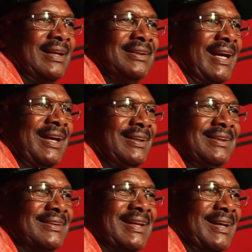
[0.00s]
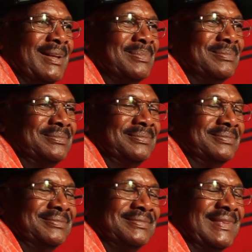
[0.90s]
day is
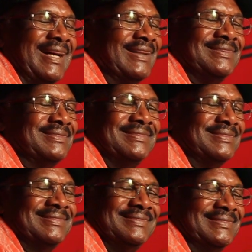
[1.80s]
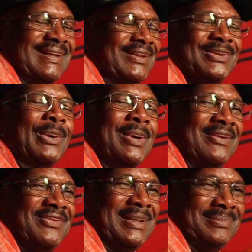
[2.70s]
hasn't
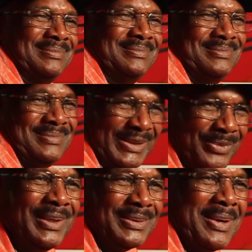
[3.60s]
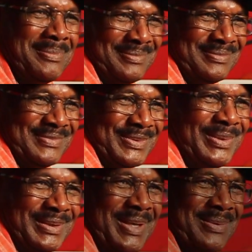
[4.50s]
arrived yet. But it will come. It
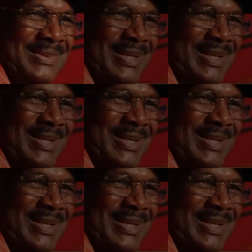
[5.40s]
will come.